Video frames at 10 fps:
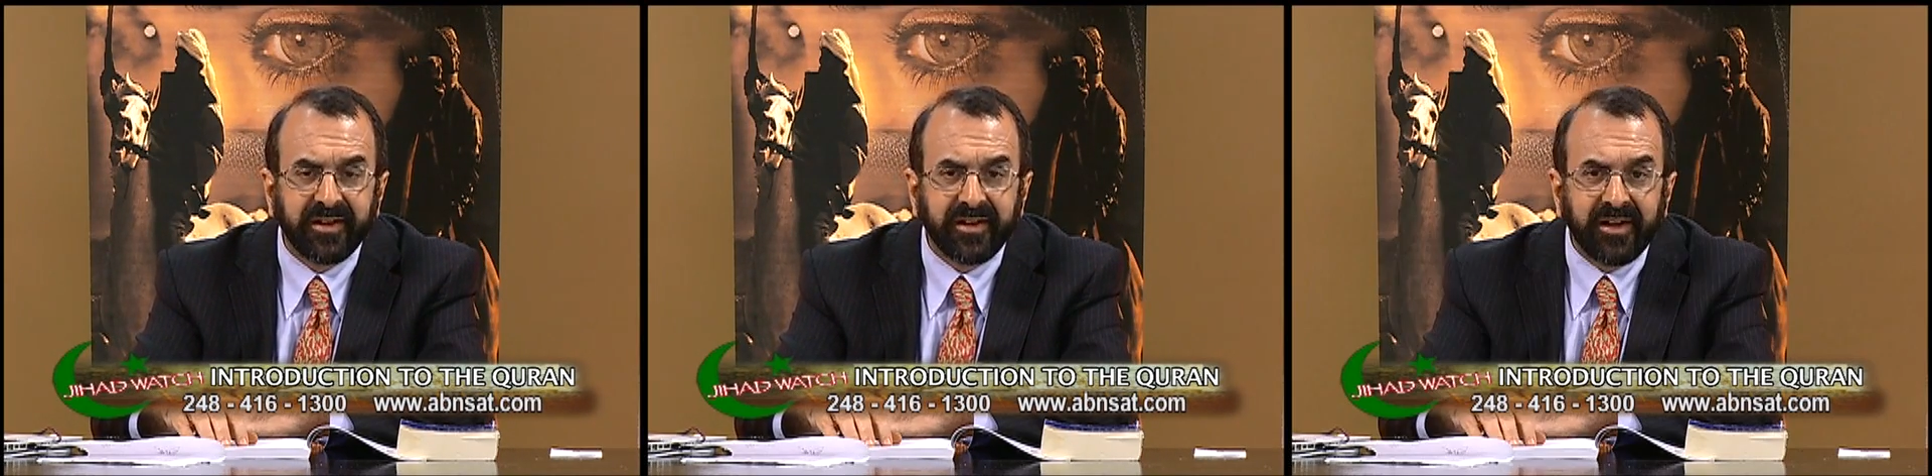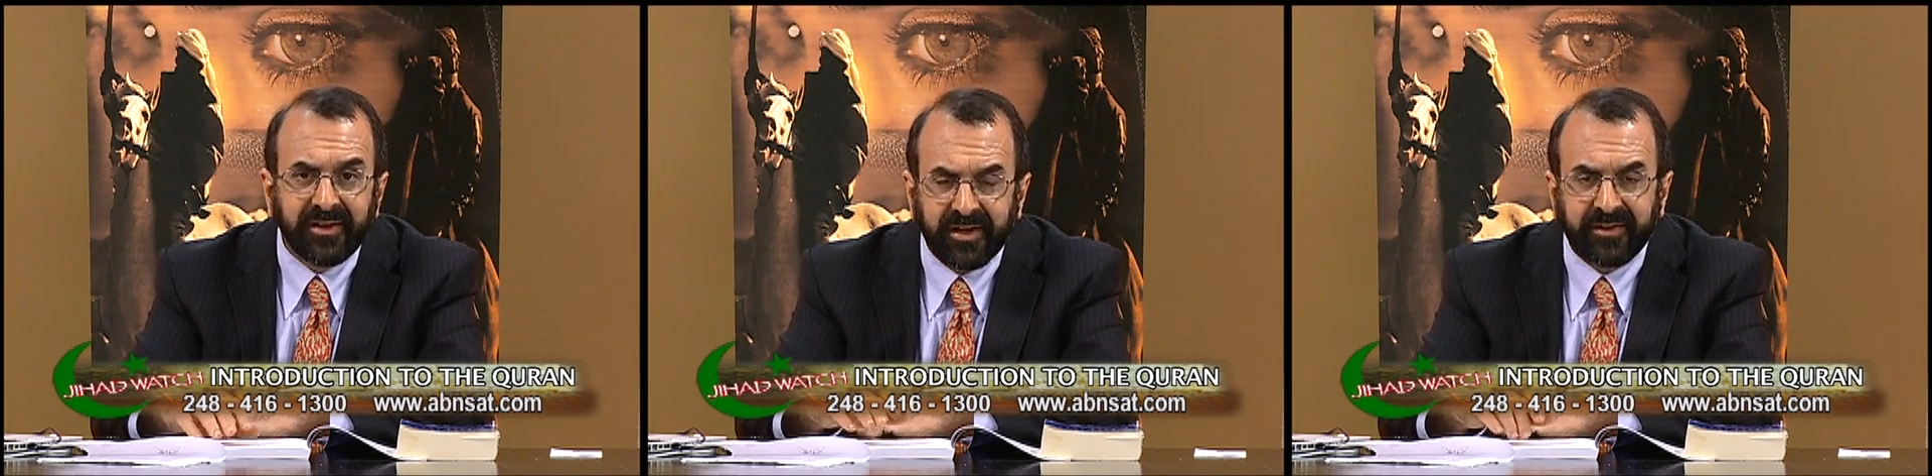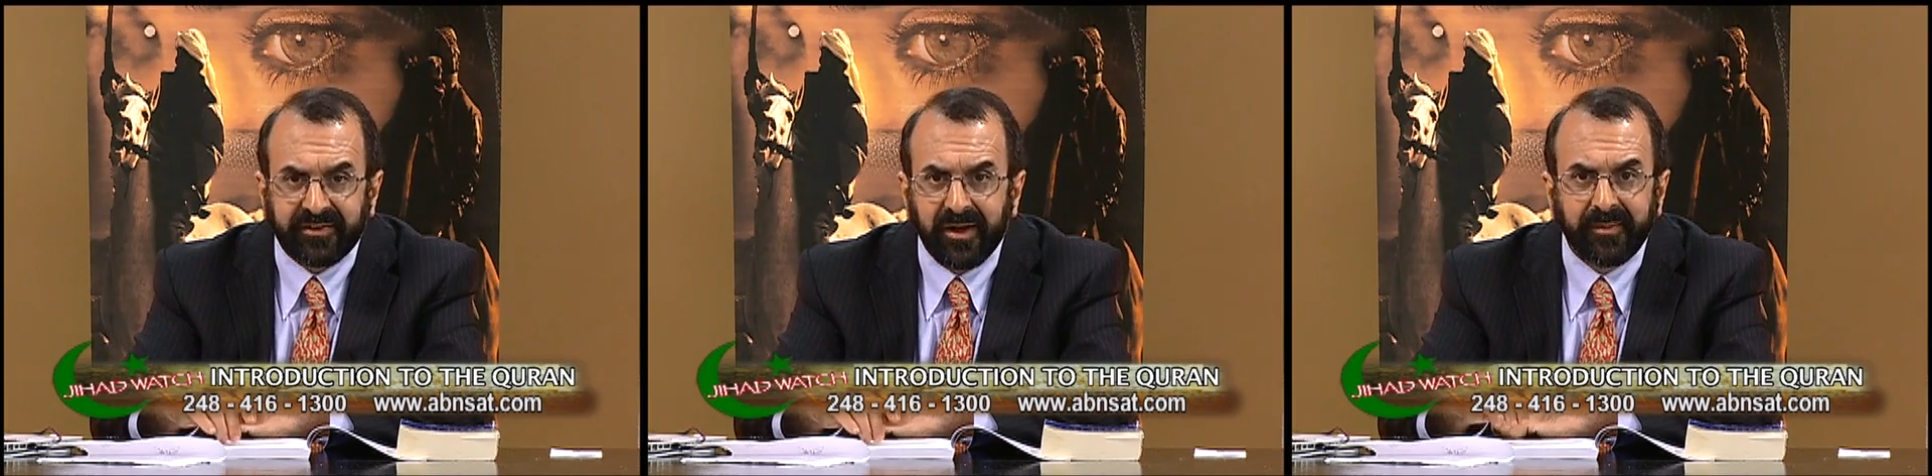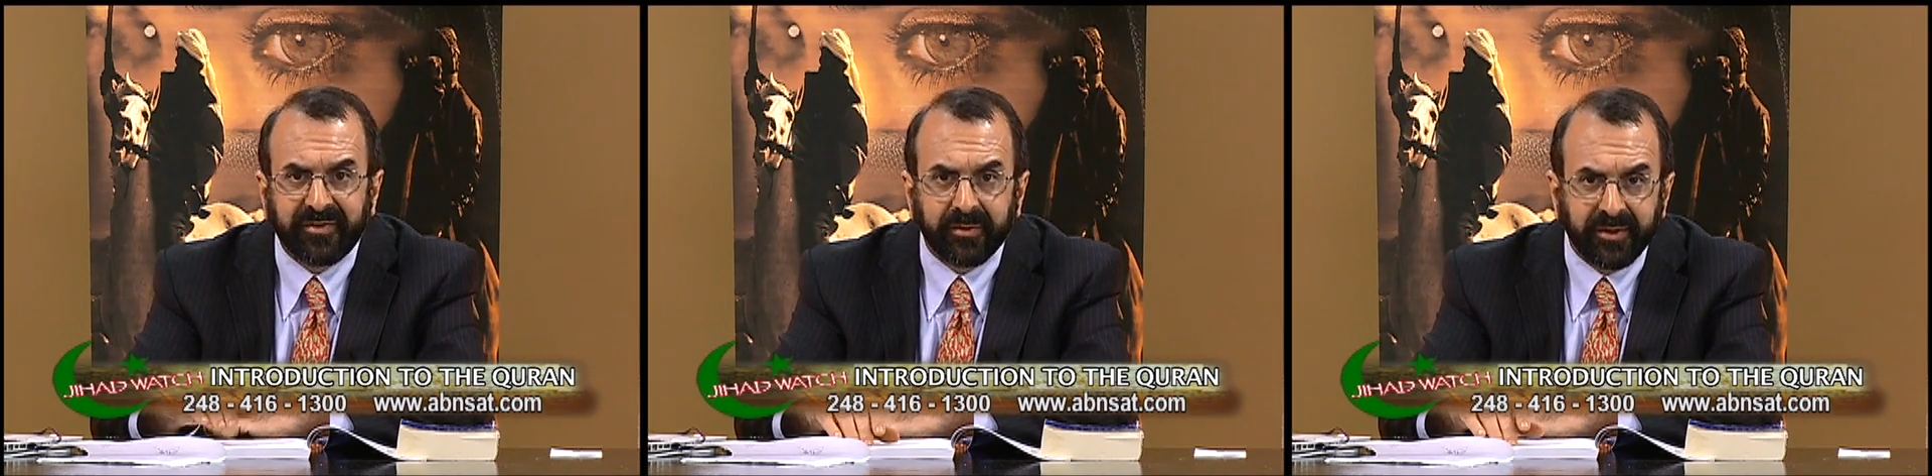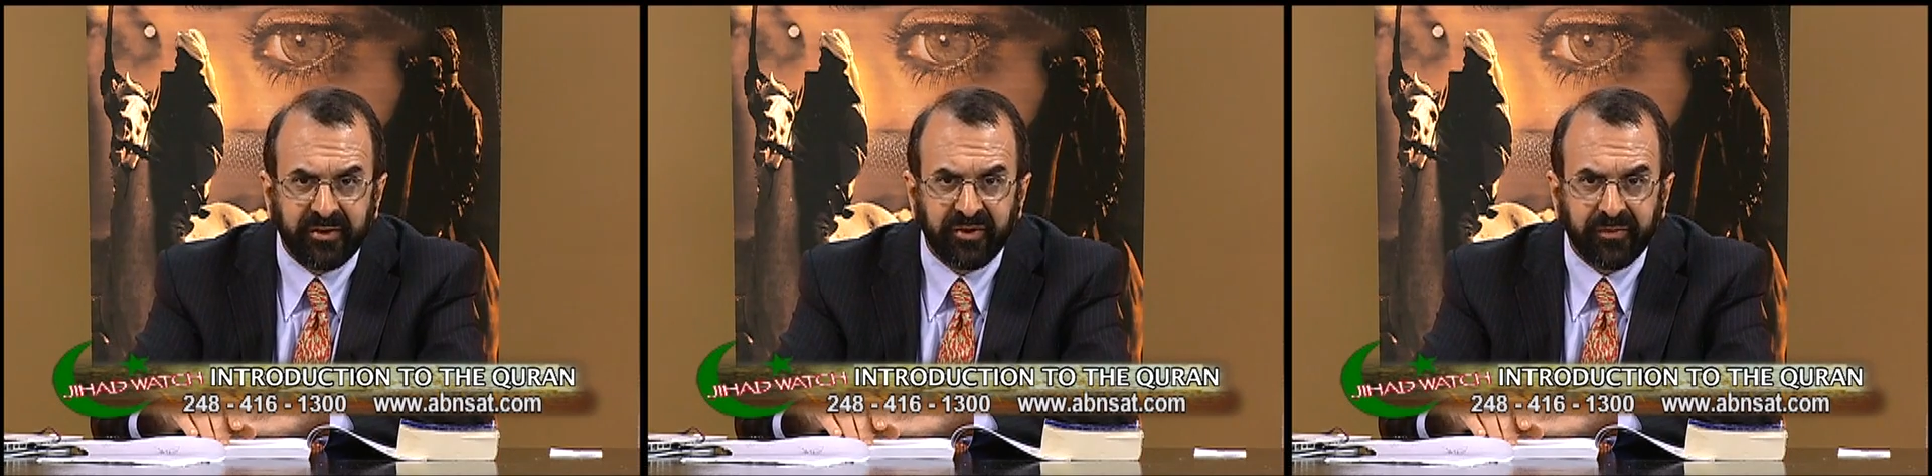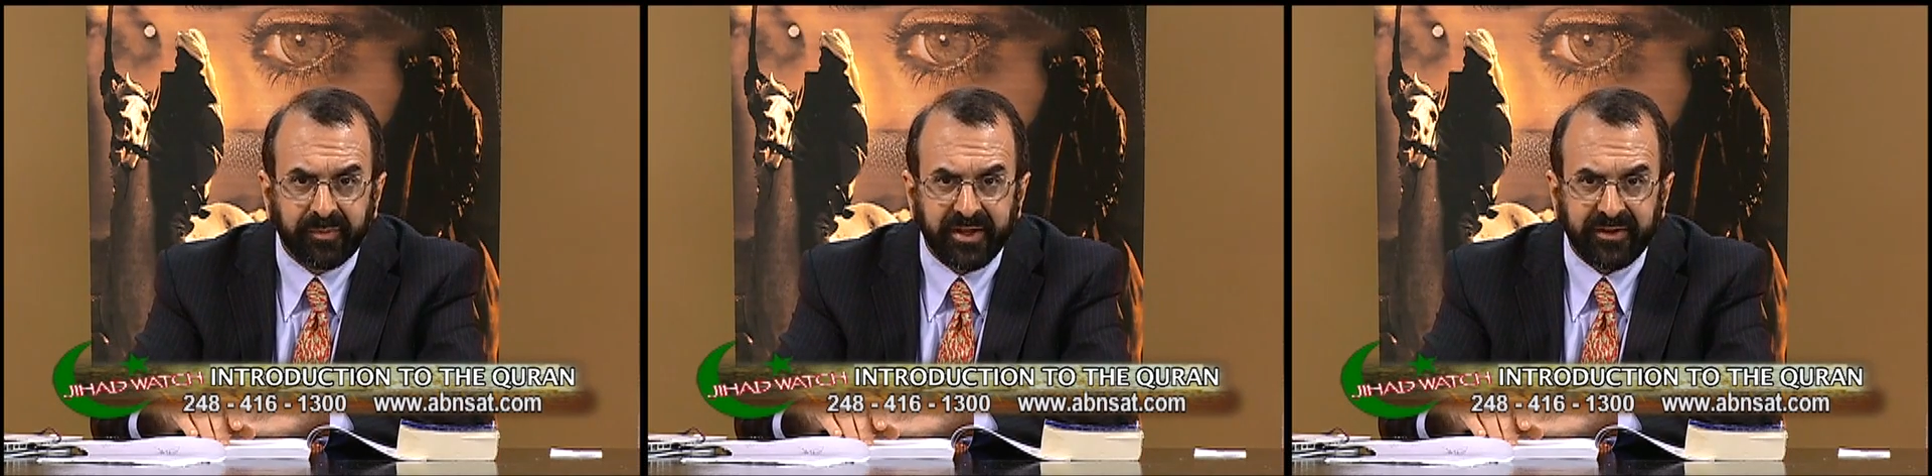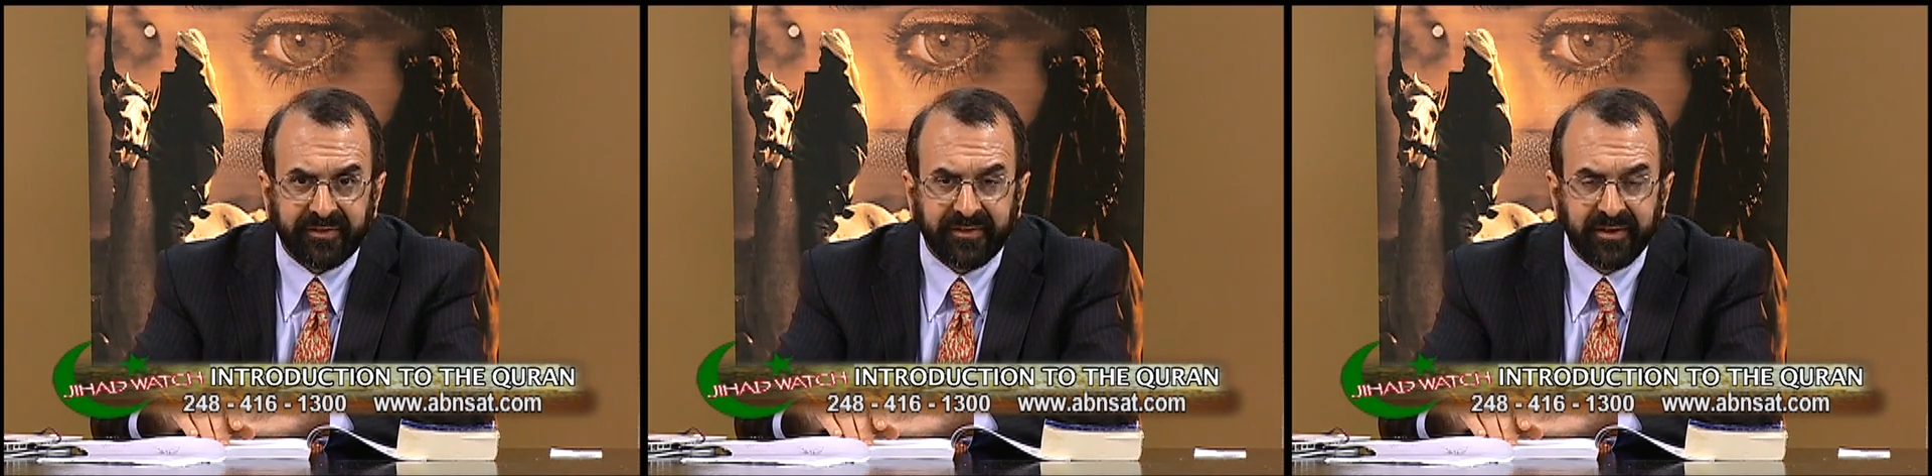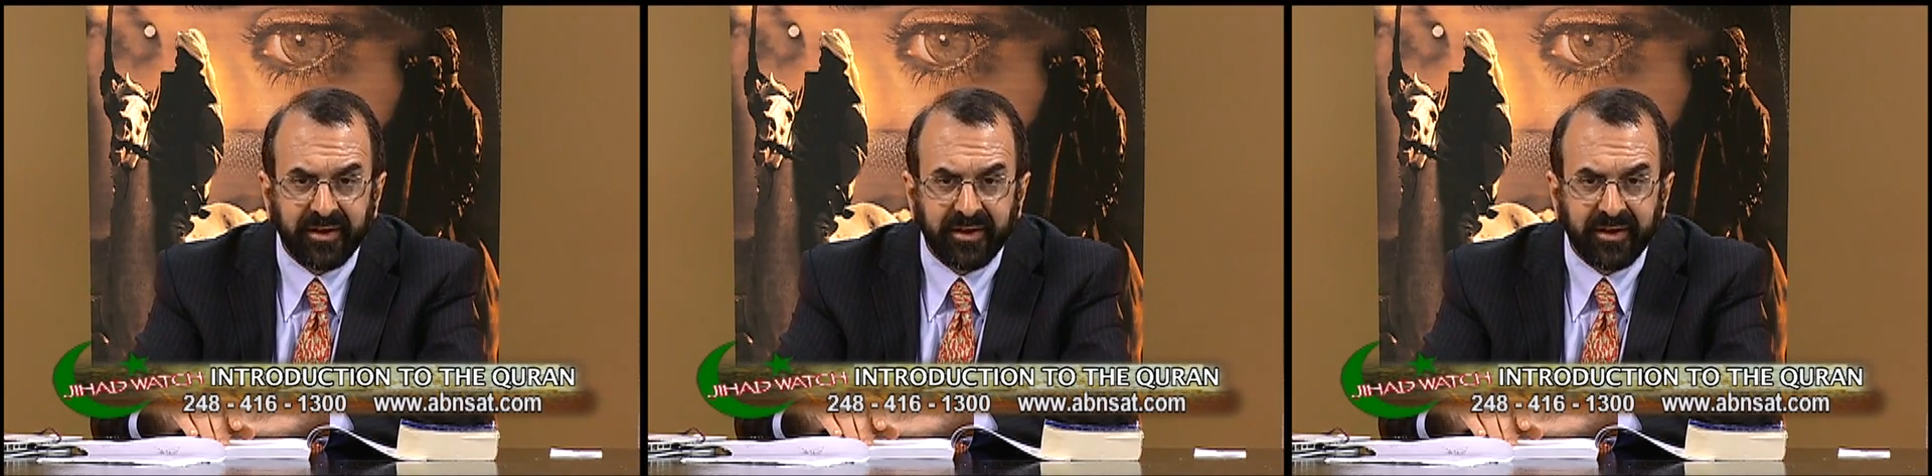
and that Islam is a religion of peace.